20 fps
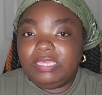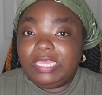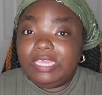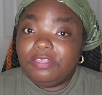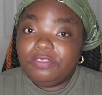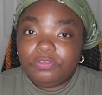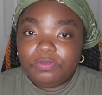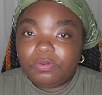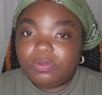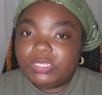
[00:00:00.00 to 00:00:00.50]

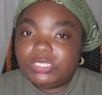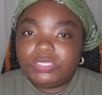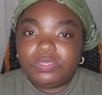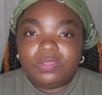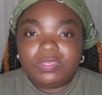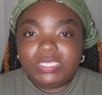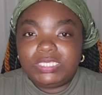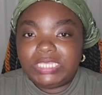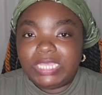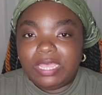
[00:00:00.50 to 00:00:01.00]
indoors
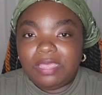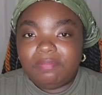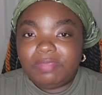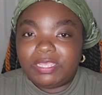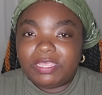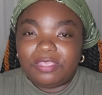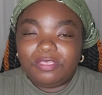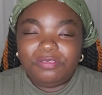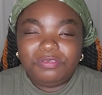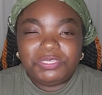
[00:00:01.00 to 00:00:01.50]
all the time,
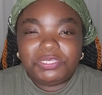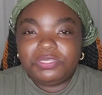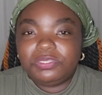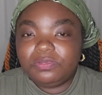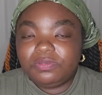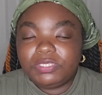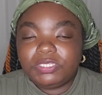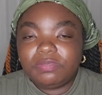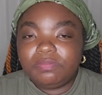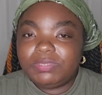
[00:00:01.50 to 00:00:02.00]
like I usually
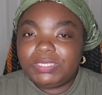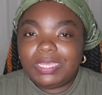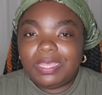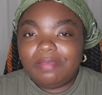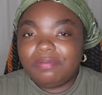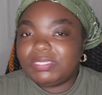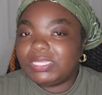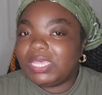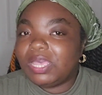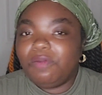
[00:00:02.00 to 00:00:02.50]
do
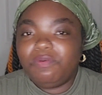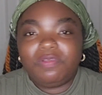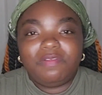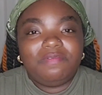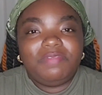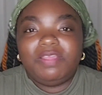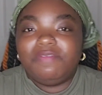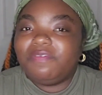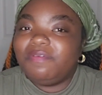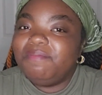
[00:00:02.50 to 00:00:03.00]
sometimes, I would
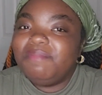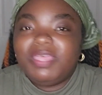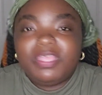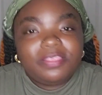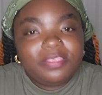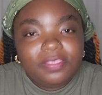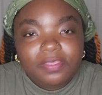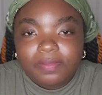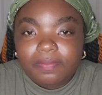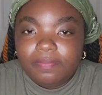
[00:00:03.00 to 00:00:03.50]
have never
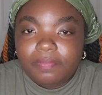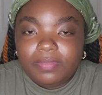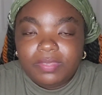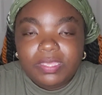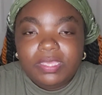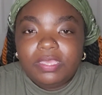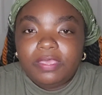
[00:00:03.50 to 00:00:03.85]
met them.